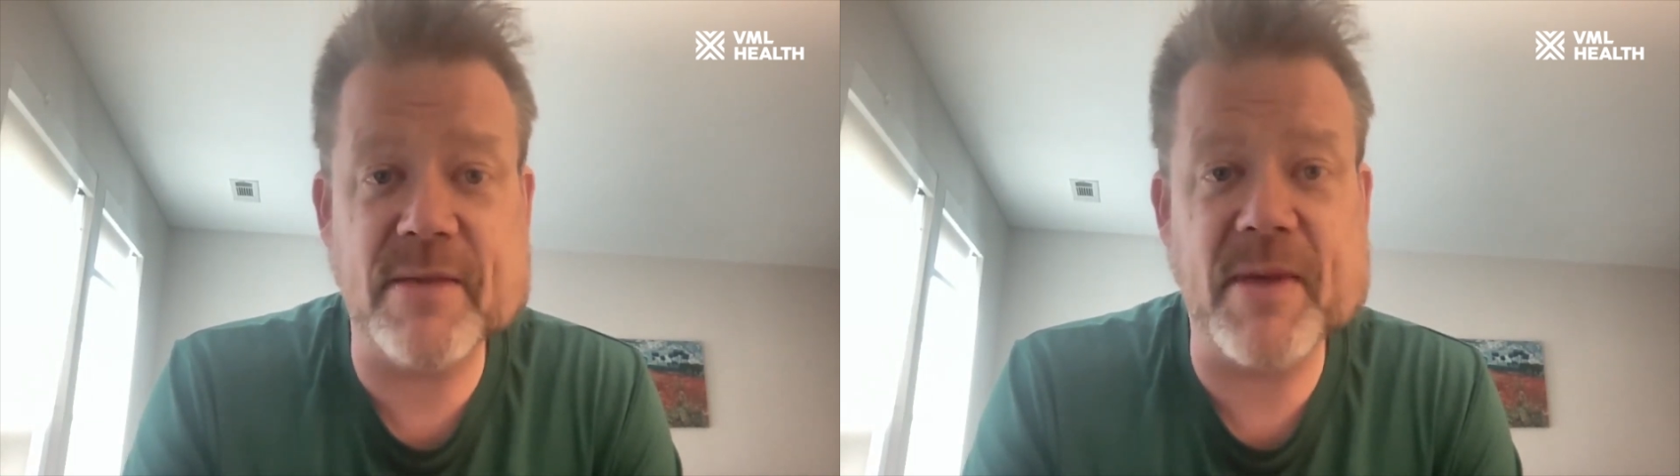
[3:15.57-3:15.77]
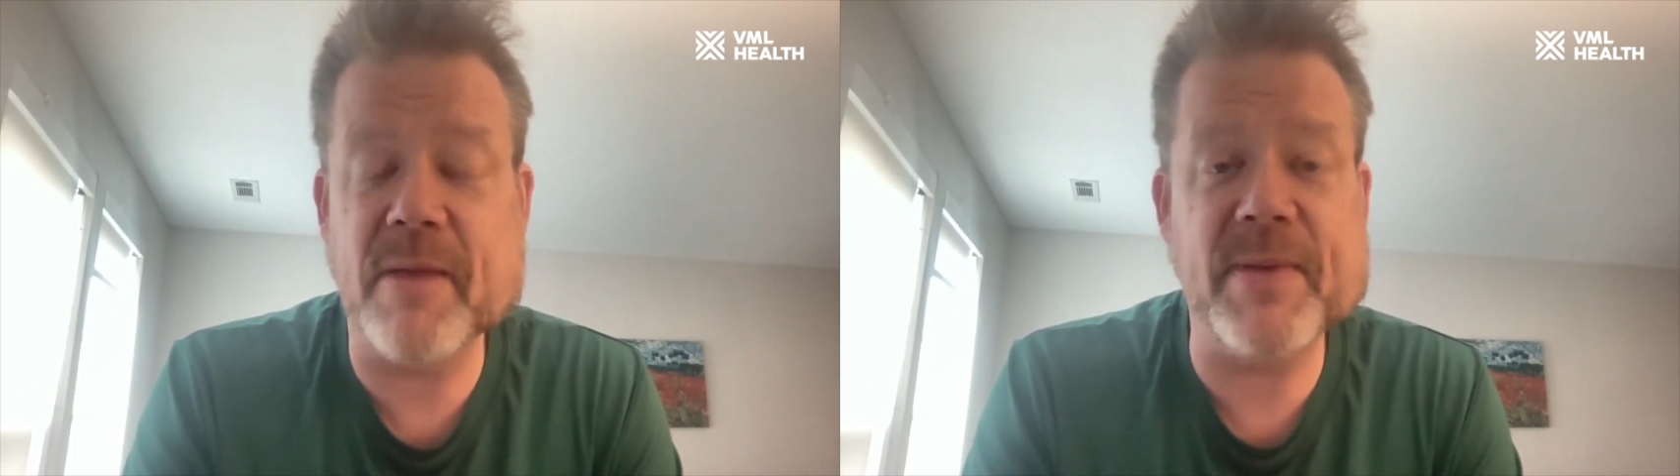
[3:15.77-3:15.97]
a
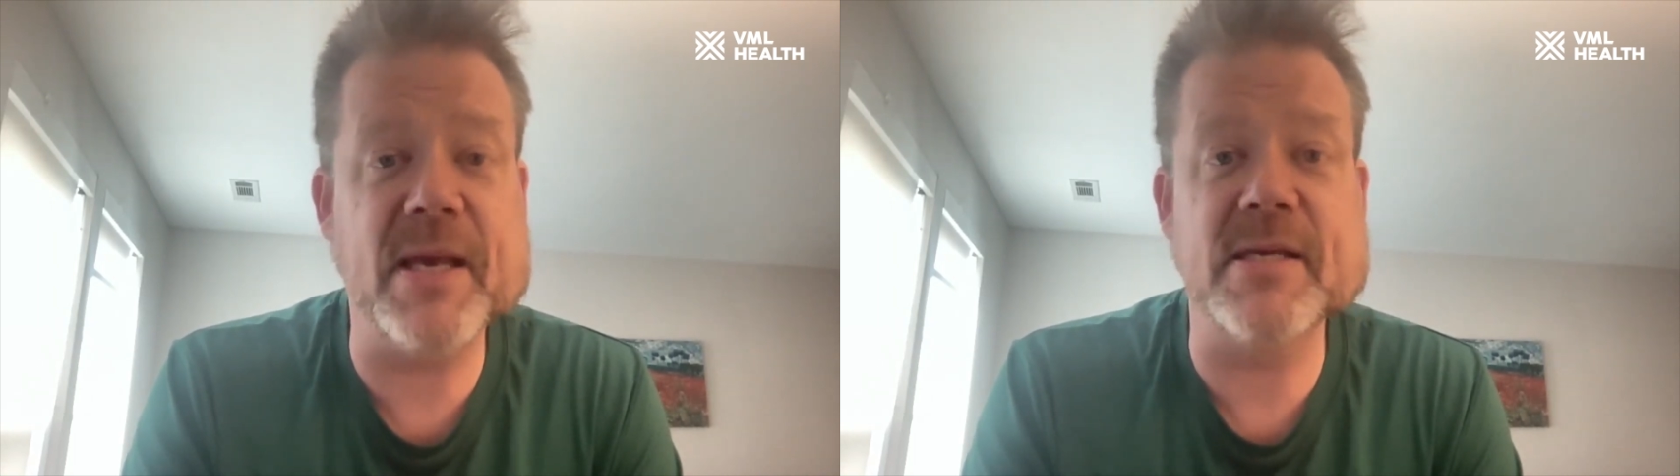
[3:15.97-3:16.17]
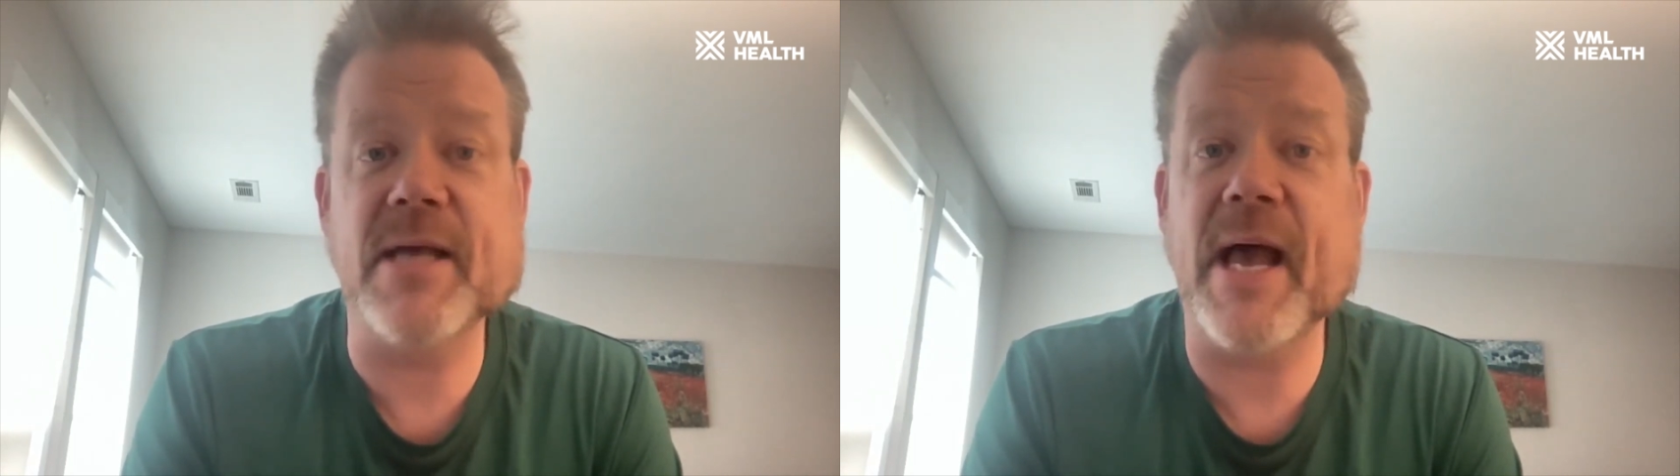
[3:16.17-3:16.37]
minute
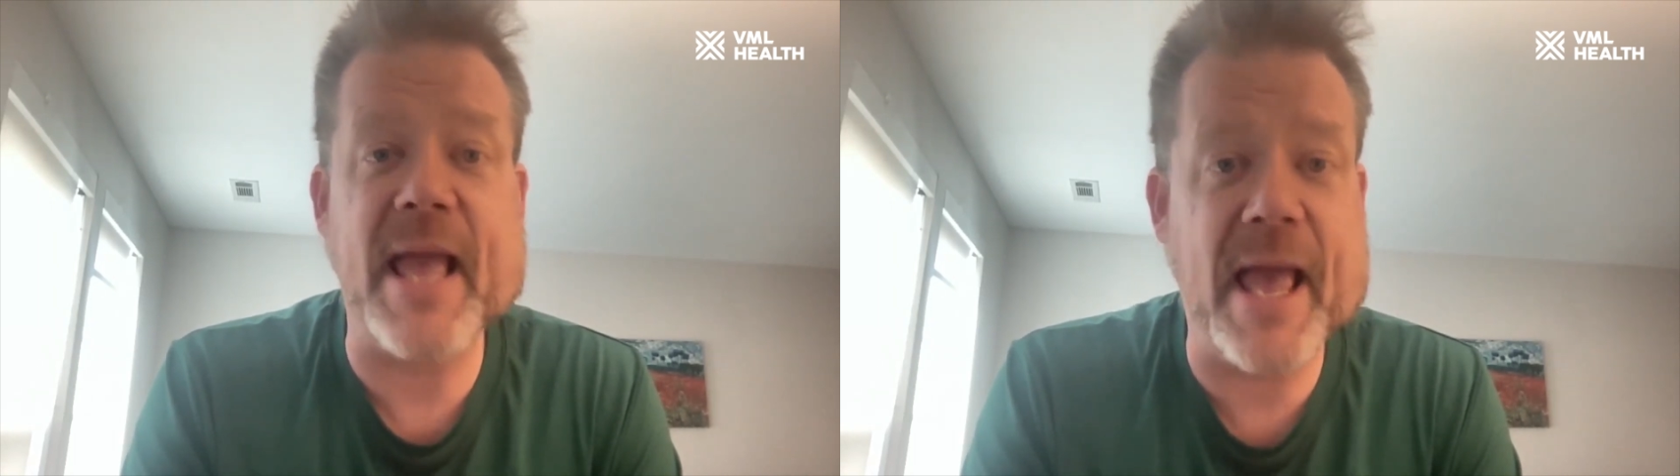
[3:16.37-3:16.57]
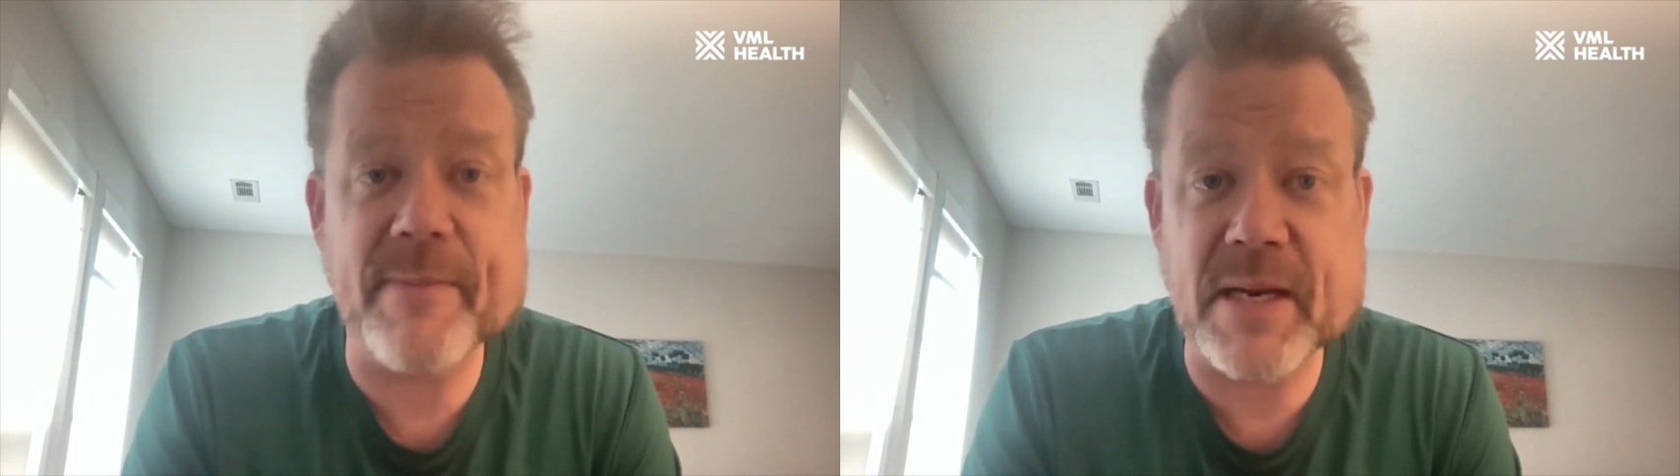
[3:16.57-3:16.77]
because I
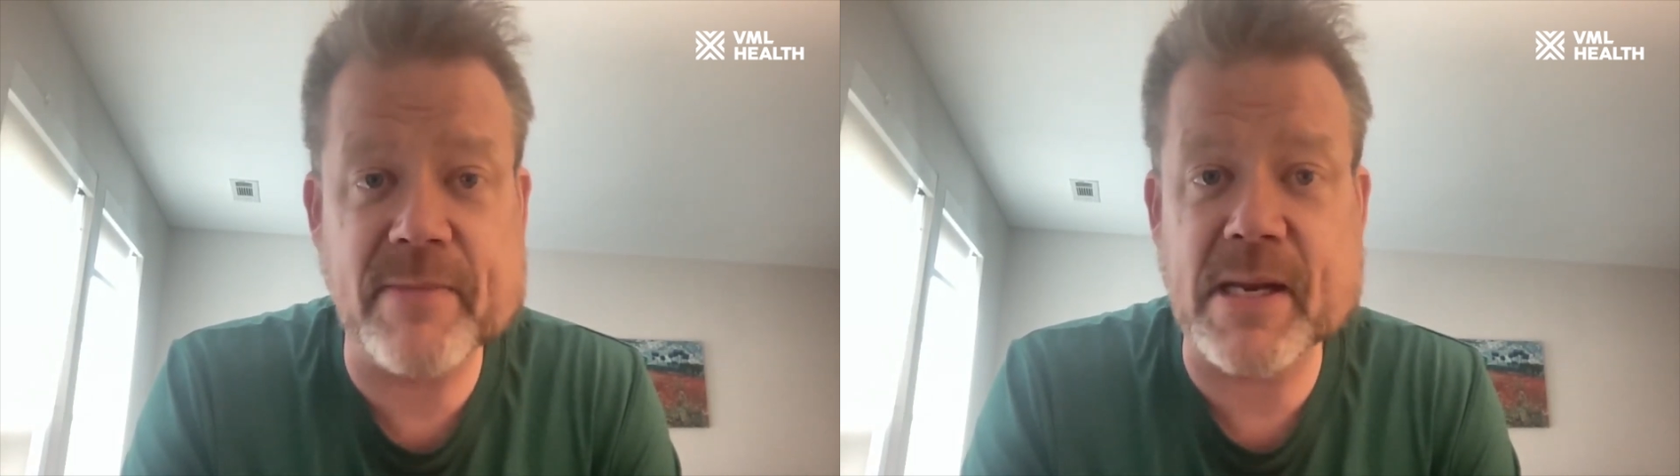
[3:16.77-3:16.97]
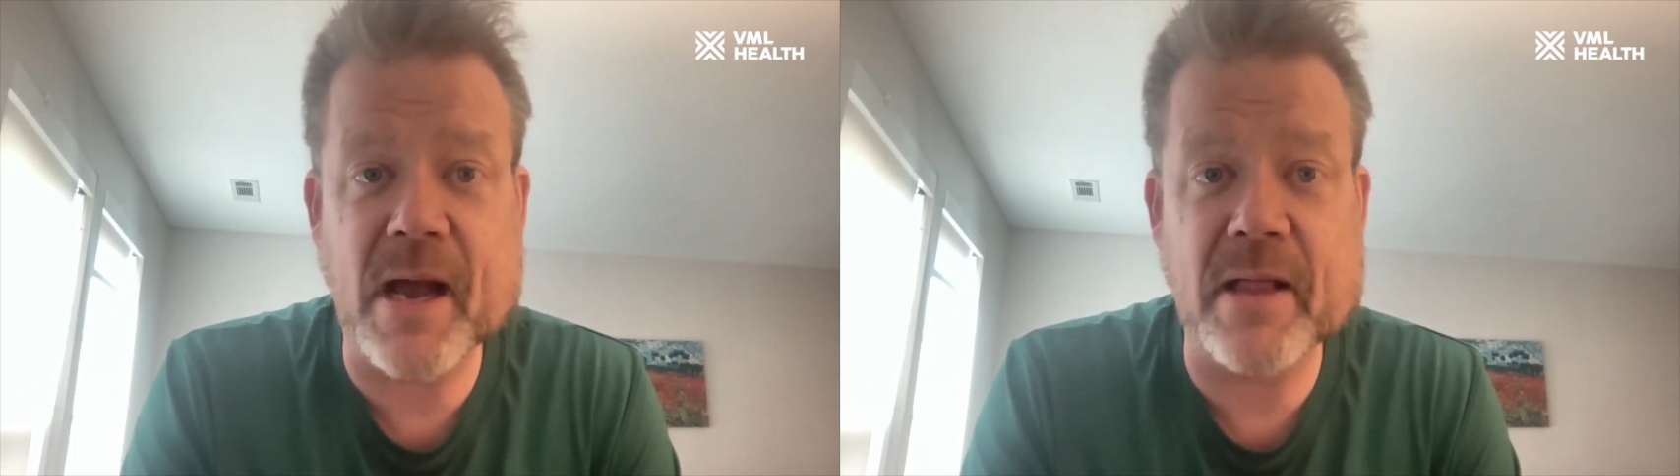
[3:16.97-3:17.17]
am an
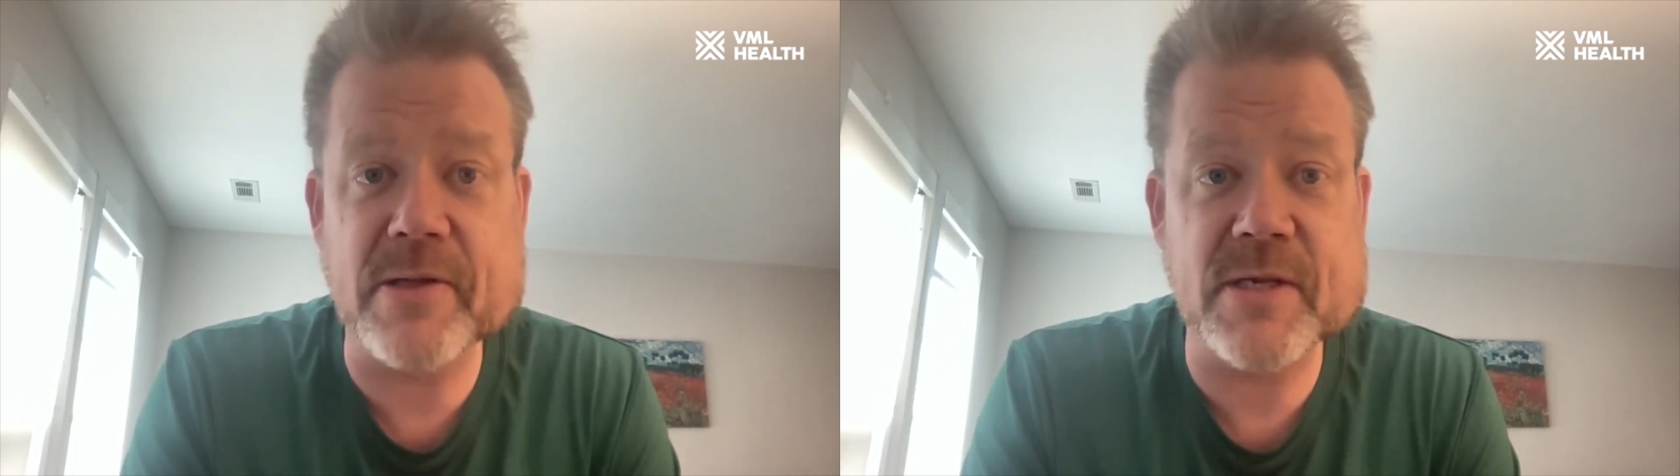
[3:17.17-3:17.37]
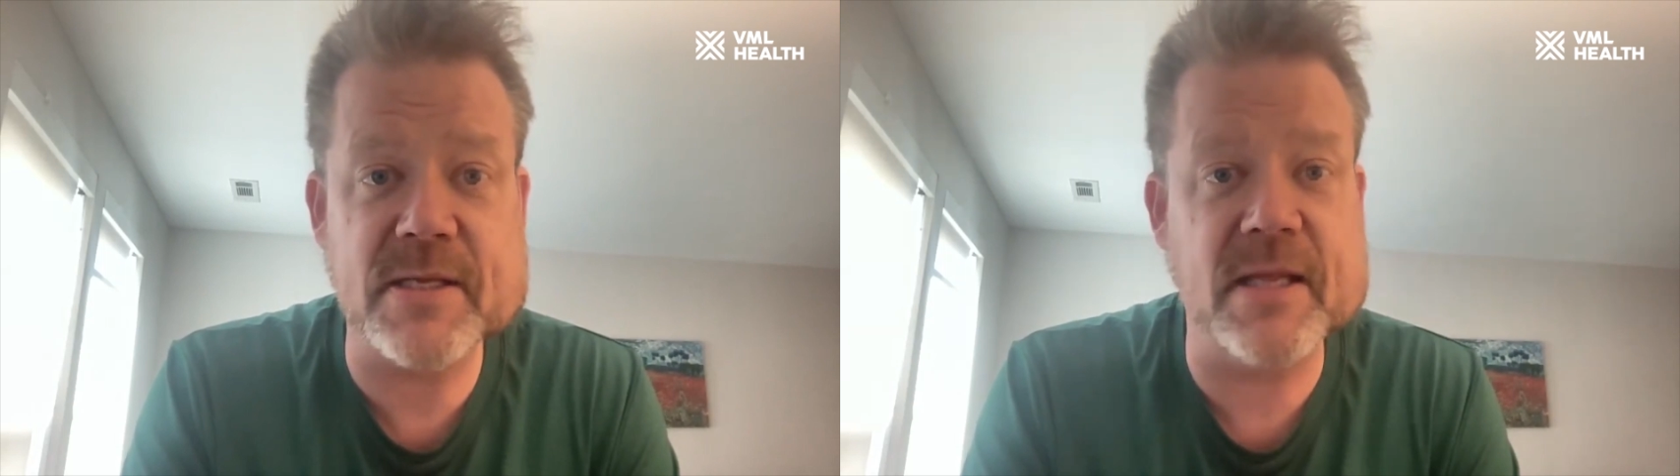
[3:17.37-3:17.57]
immunologist,